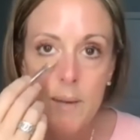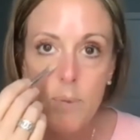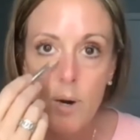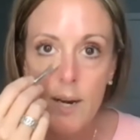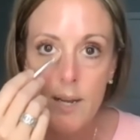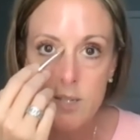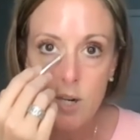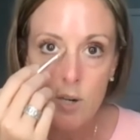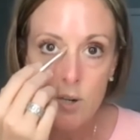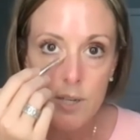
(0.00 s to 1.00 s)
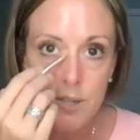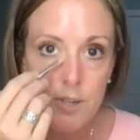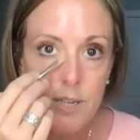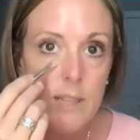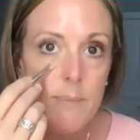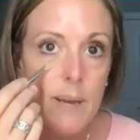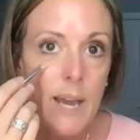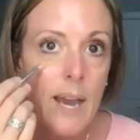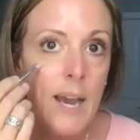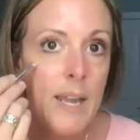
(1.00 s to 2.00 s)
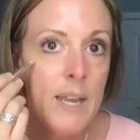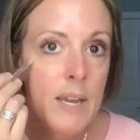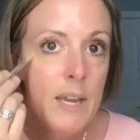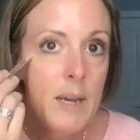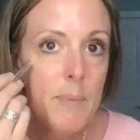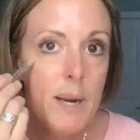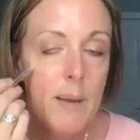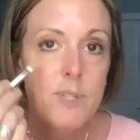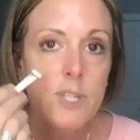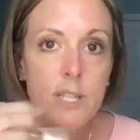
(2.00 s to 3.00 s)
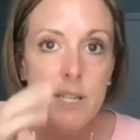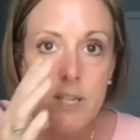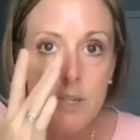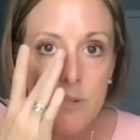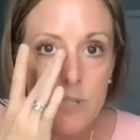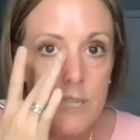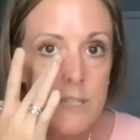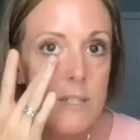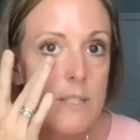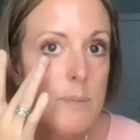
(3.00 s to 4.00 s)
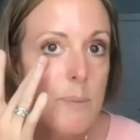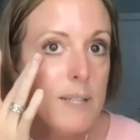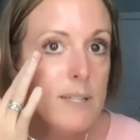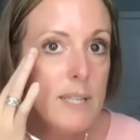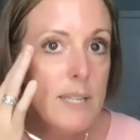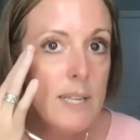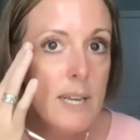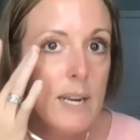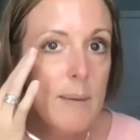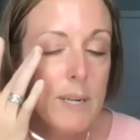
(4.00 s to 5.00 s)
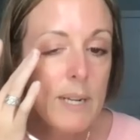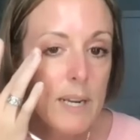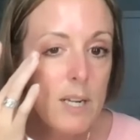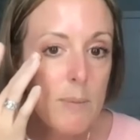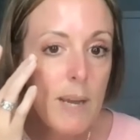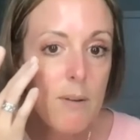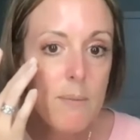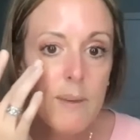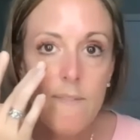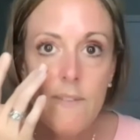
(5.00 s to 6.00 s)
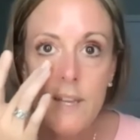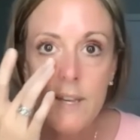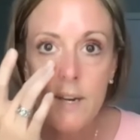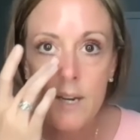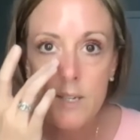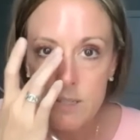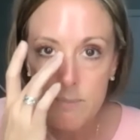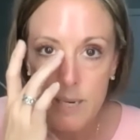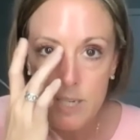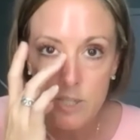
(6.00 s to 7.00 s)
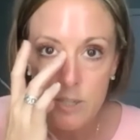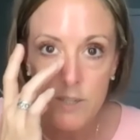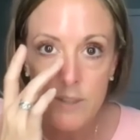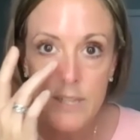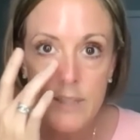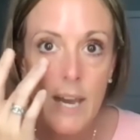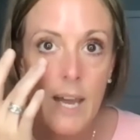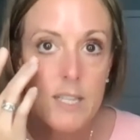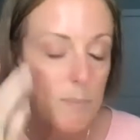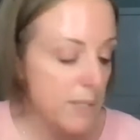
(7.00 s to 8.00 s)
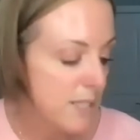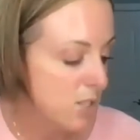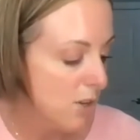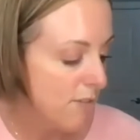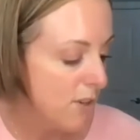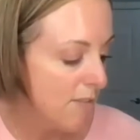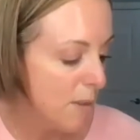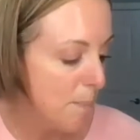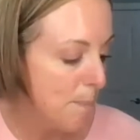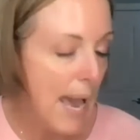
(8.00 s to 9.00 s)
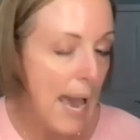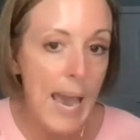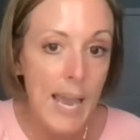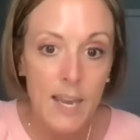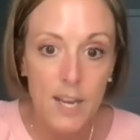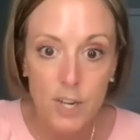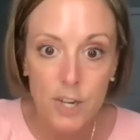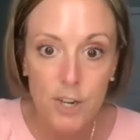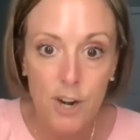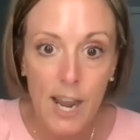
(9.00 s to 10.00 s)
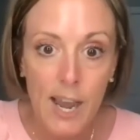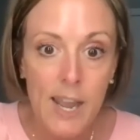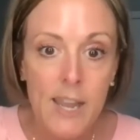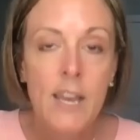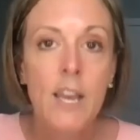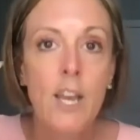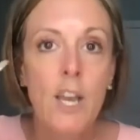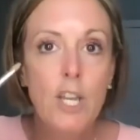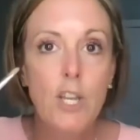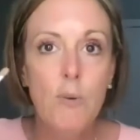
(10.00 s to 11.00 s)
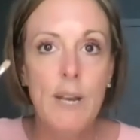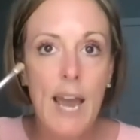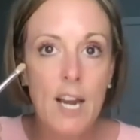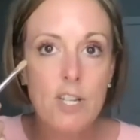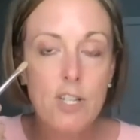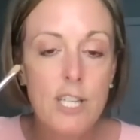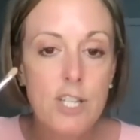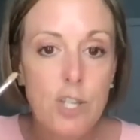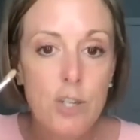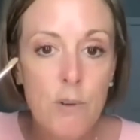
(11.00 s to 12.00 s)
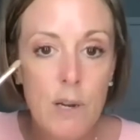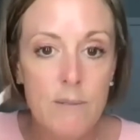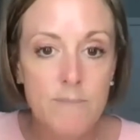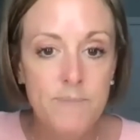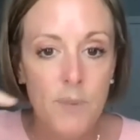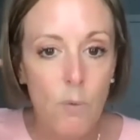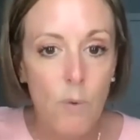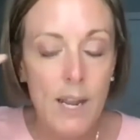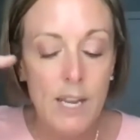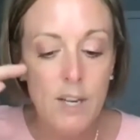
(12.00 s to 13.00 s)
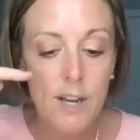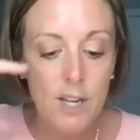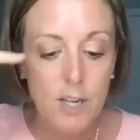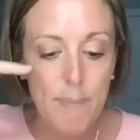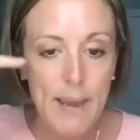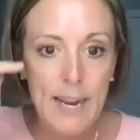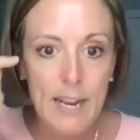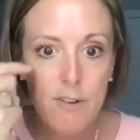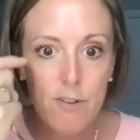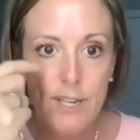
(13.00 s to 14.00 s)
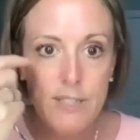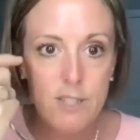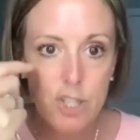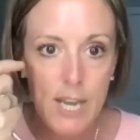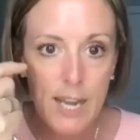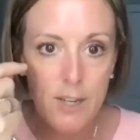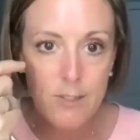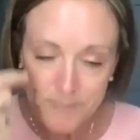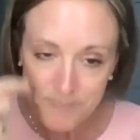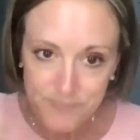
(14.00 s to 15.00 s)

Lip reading: product all underneath my eye, but I'm just going to do just the spots that need it. And I'm going to kind of go back with my finger and just make sure that that is blended. So if you have a bag under your eye, you would actually do, right, you know how your bag kind of creates a shadow?